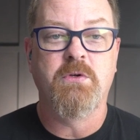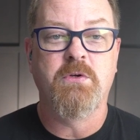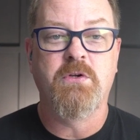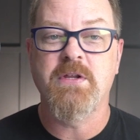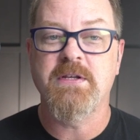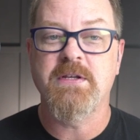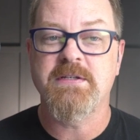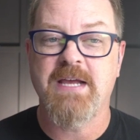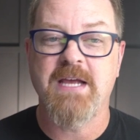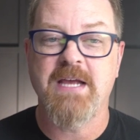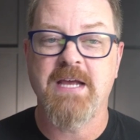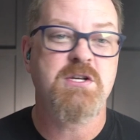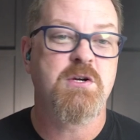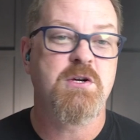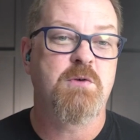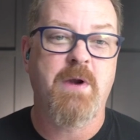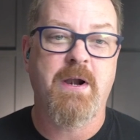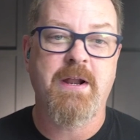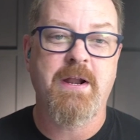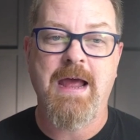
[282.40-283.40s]
We do this
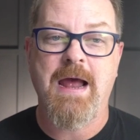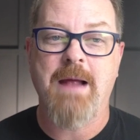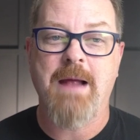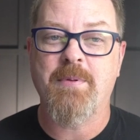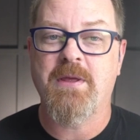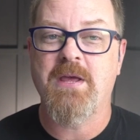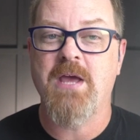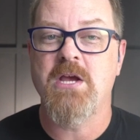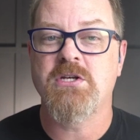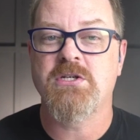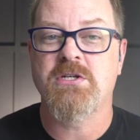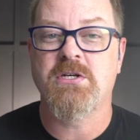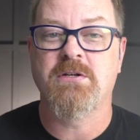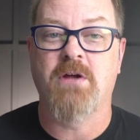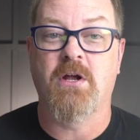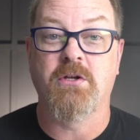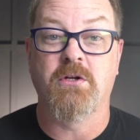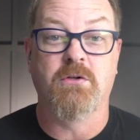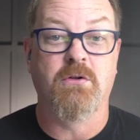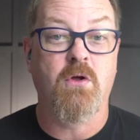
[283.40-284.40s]
against your running
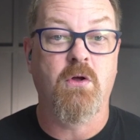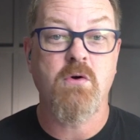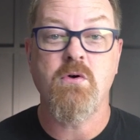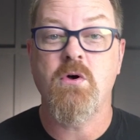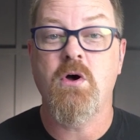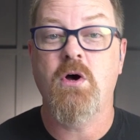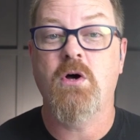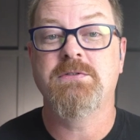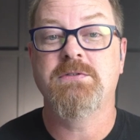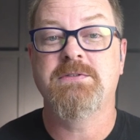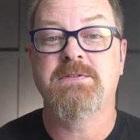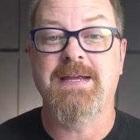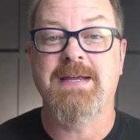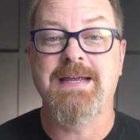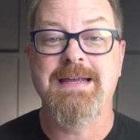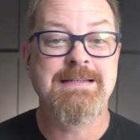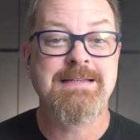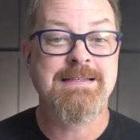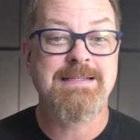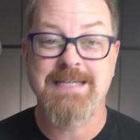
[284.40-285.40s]
application on your local host
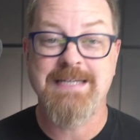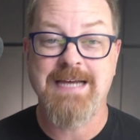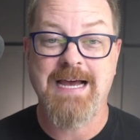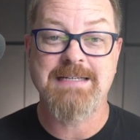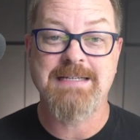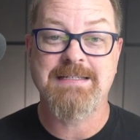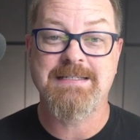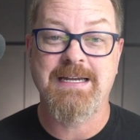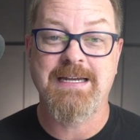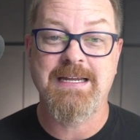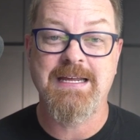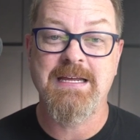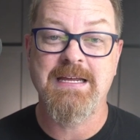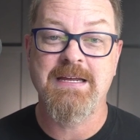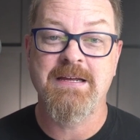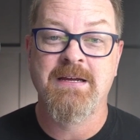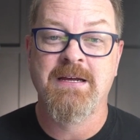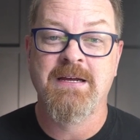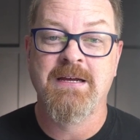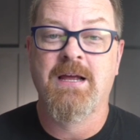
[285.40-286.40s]
in
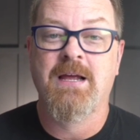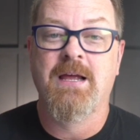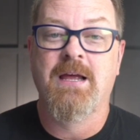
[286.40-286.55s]
CI/CD